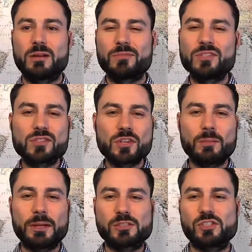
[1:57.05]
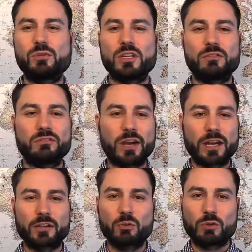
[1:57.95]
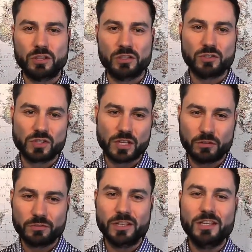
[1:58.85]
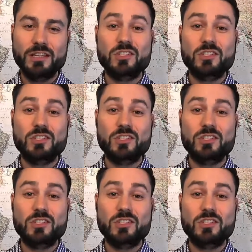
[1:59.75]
This is all about stoking a fire within yourself